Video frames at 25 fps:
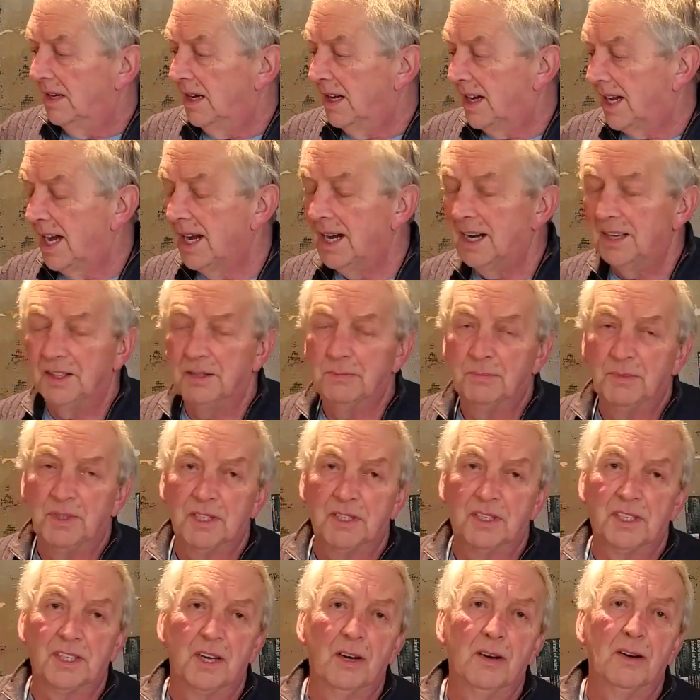You cut them
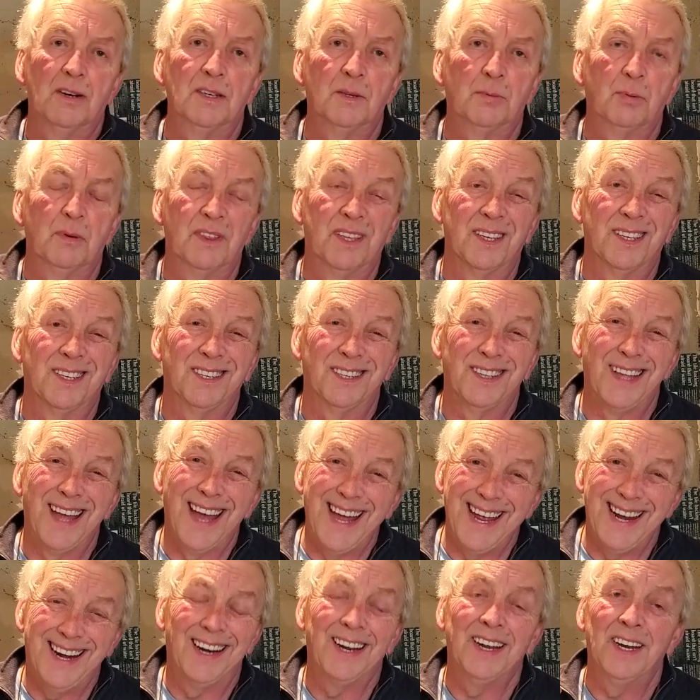to size with a
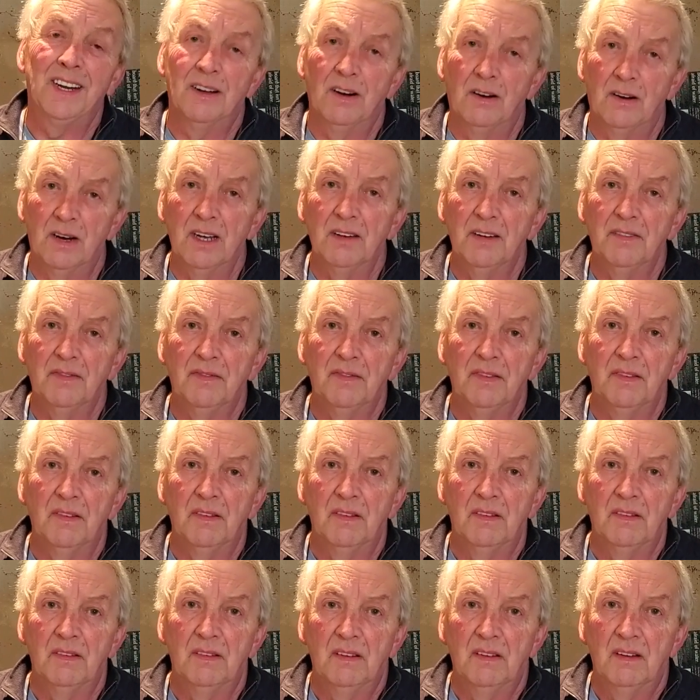Stanley knife
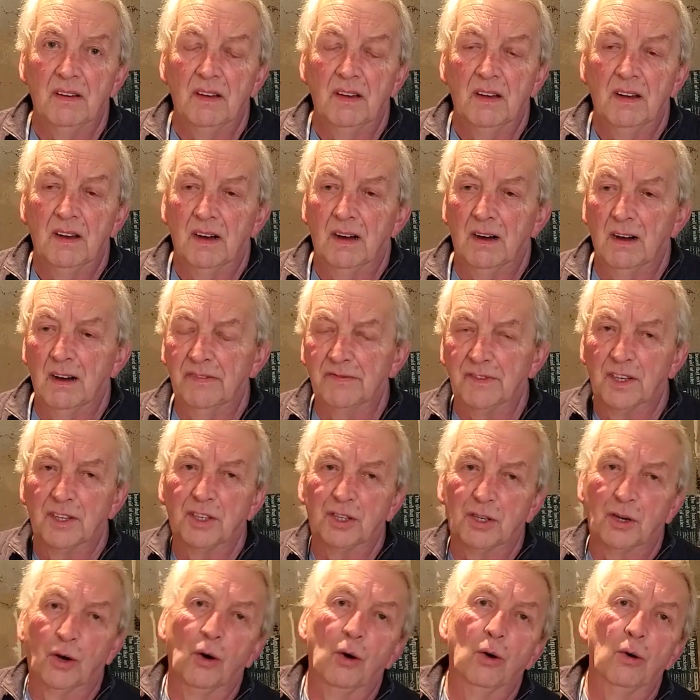after
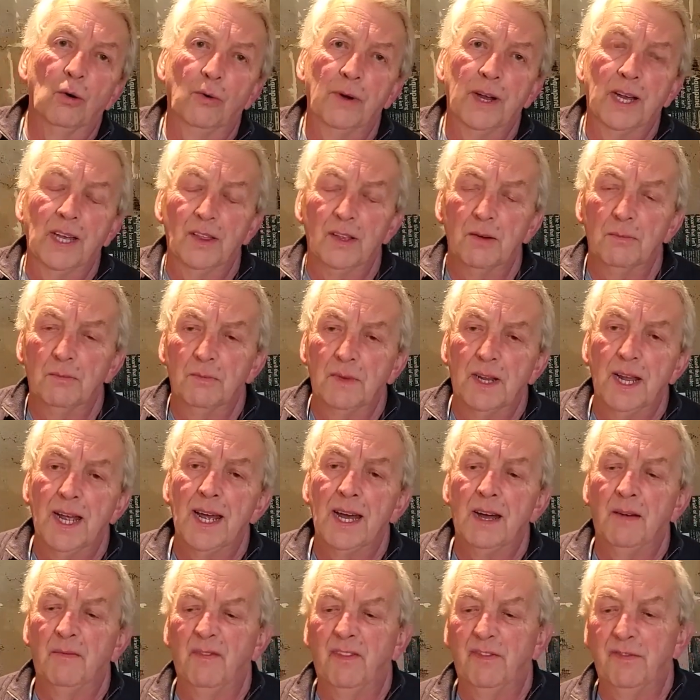scoring them
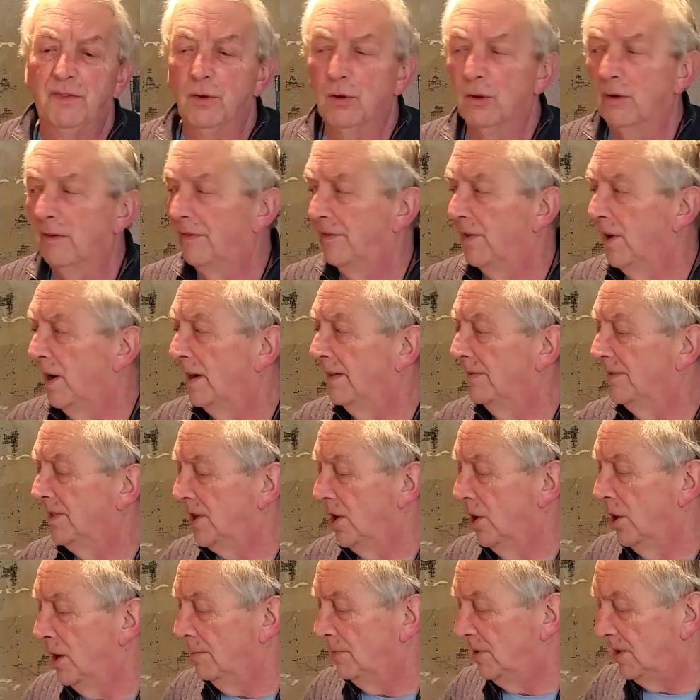down 4 or 5
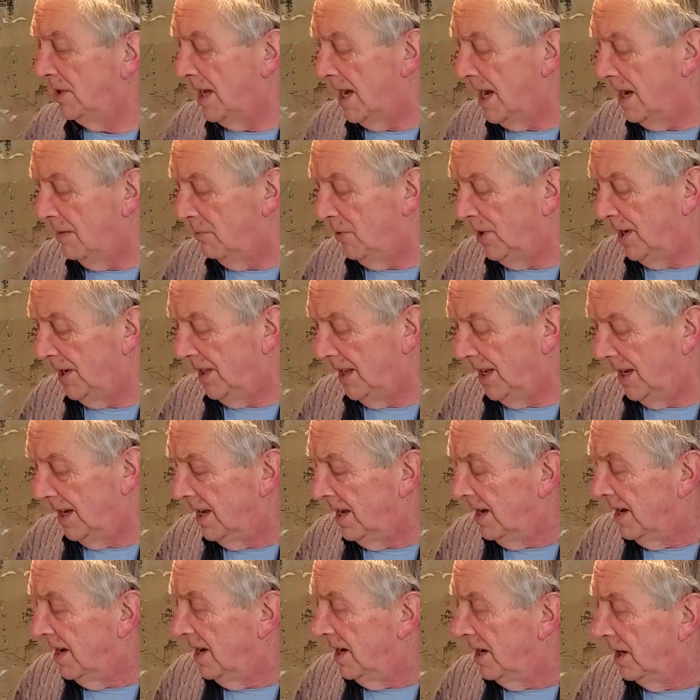times down where
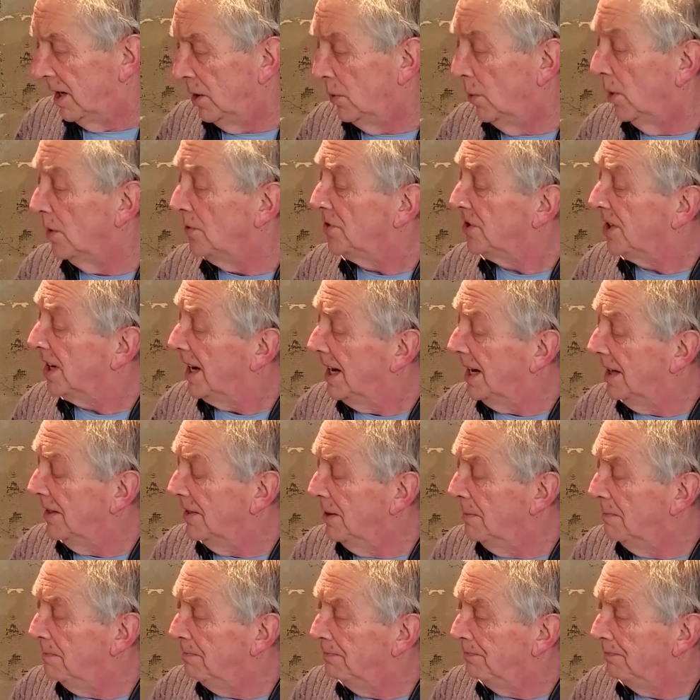you want to
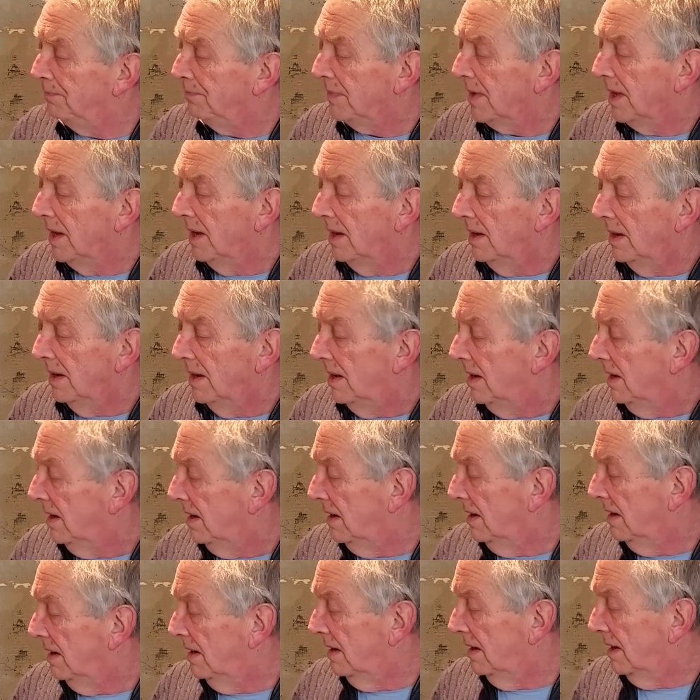cut them.
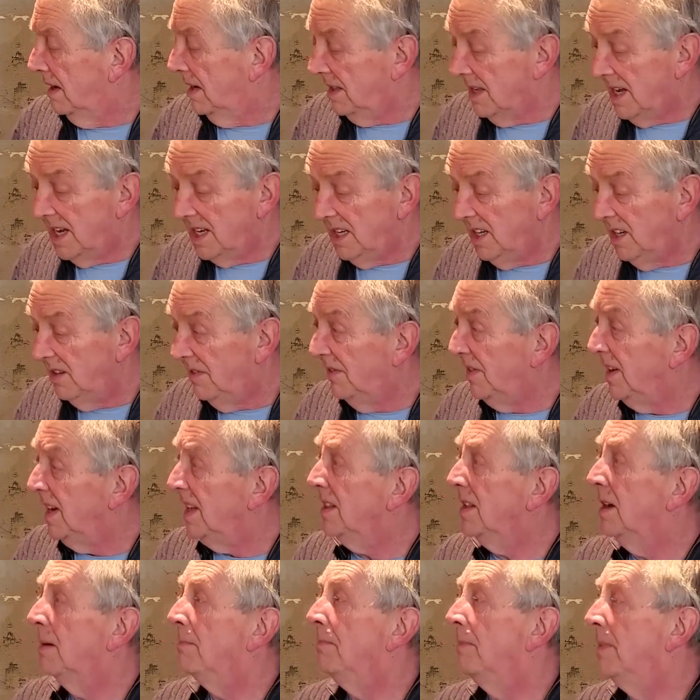And then you
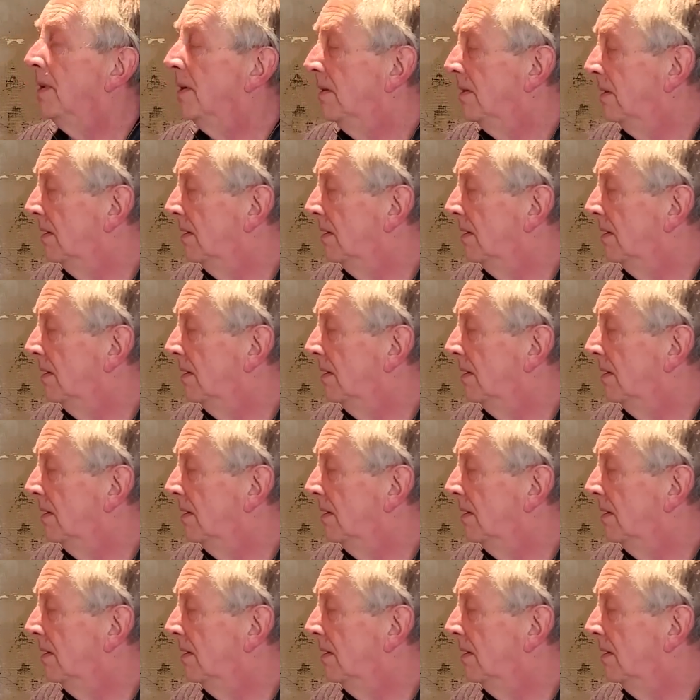fit them.